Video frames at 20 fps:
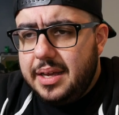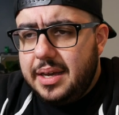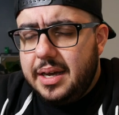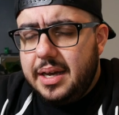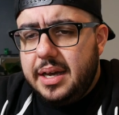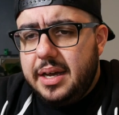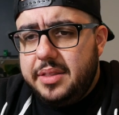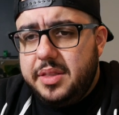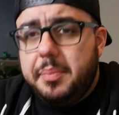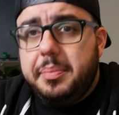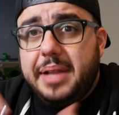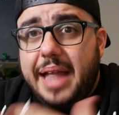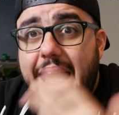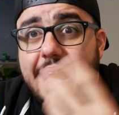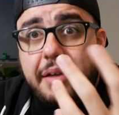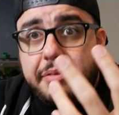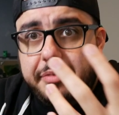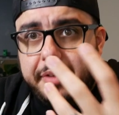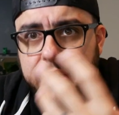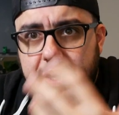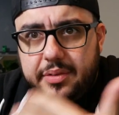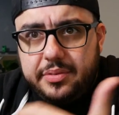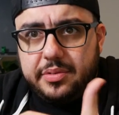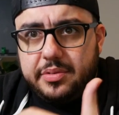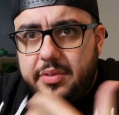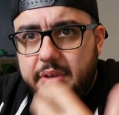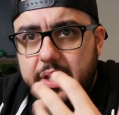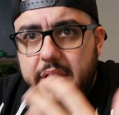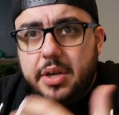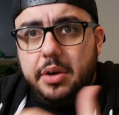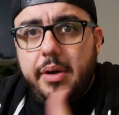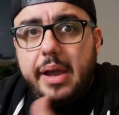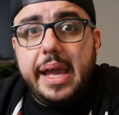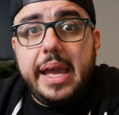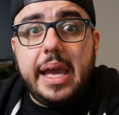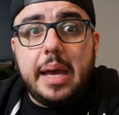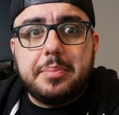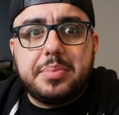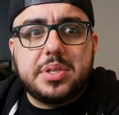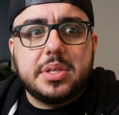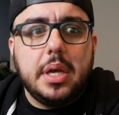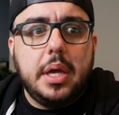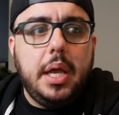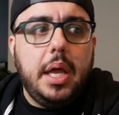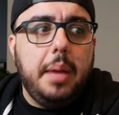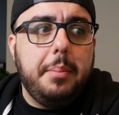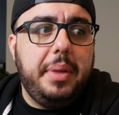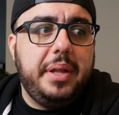uh, the blackface, you know, amps.